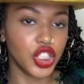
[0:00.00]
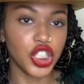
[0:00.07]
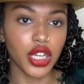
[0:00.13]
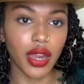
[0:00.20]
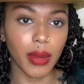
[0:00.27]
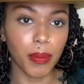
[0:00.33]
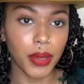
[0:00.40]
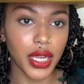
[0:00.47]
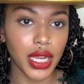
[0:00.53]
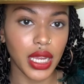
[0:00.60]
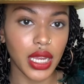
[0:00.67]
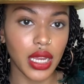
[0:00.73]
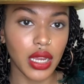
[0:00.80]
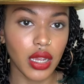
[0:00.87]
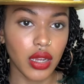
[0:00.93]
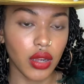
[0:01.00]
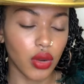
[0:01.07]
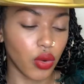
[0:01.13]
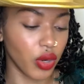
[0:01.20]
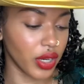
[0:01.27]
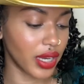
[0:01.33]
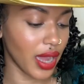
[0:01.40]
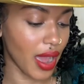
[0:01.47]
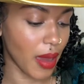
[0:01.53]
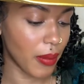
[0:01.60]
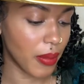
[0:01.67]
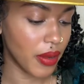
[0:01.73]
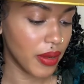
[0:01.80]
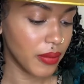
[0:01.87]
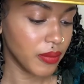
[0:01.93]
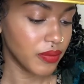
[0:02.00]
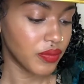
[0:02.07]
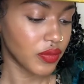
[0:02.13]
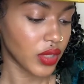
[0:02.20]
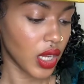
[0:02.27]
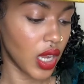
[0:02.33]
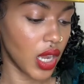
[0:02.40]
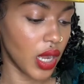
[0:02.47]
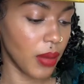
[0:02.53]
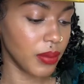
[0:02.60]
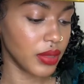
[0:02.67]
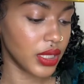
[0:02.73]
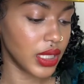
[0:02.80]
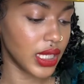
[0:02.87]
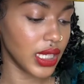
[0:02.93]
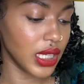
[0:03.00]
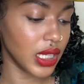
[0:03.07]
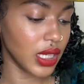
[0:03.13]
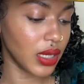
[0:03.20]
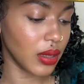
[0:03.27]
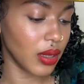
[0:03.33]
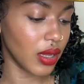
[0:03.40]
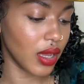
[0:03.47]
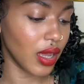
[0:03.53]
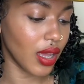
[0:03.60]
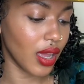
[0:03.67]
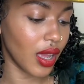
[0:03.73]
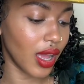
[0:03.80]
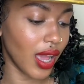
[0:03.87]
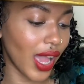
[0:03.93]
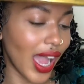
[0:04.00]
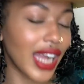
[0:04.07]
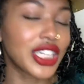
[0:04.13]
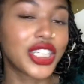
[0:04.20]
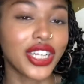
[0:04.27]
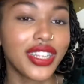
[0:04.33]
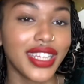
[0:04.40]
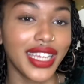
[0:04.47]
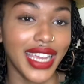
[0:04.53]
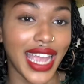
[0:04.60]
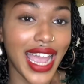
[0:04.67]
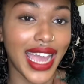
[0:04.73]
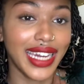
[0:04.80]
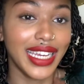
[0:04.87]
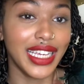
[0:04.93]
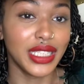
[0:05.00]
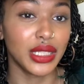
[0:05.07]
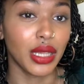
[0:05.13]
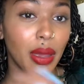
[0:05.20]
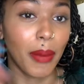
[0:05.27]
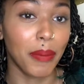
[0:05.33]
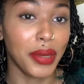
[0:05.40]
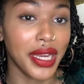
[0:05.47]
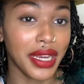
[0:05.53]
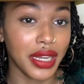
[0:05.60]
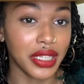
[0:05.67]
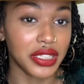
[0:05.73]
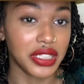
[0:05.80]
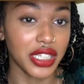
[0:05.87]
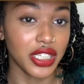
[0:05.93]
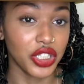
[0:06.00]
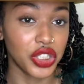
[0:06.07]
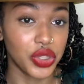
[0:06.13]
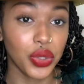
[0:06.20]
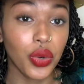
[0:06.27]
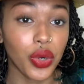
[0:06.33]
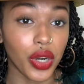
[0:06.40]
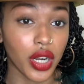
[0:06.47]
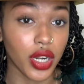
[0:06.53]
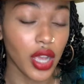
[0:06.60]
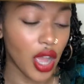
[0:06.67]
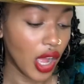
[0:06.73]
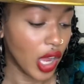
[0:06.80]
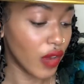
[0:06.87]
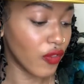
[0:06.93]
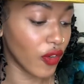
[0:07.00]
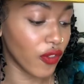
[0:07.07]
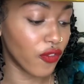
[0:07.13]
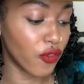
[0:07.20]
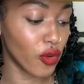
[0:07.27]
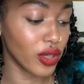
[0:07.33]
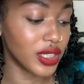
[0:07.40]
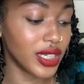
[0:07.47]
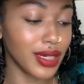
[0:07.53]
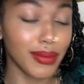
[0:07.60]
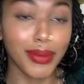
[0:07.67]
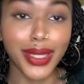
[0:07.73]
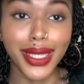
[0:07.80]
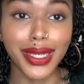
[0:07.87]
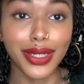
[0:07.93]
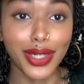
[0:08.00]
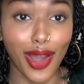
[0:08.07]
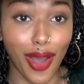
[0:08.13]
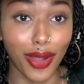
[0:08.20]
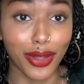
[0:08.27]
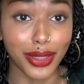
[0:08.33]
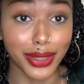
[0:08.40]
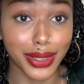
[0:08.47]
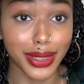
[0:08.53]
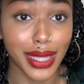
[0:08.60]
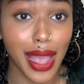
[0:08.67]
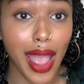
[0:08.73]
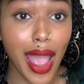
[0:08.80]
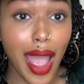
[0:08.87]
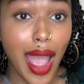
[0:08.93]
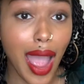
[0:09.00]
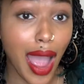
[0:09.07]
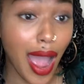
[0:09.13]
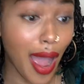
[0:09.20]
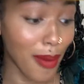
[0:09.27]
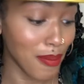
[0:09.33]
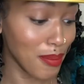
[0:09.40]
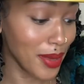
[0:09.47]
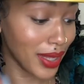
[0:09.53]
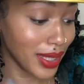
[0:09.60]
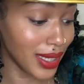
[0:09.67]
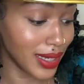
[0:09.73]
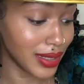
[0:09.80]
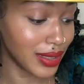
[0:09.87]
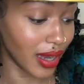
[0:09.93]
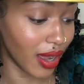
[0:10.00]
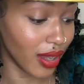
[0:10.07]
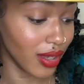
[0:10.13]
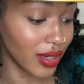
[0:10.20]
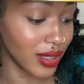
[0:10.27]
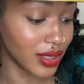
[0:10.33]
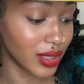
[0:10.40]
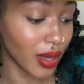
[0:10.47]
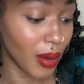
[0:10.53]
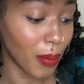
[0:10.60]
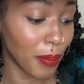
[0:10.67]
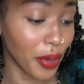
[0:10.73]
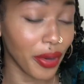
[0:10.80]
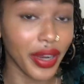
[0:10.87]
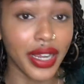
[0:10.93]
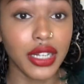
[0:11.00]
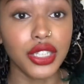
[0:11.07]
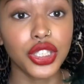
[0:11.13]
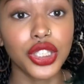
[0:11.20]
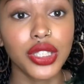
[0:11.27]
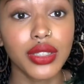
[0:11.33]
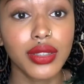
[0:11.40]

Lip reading: GAP or GAP. He actually had his penis insured for $14 million. $1 million per inch.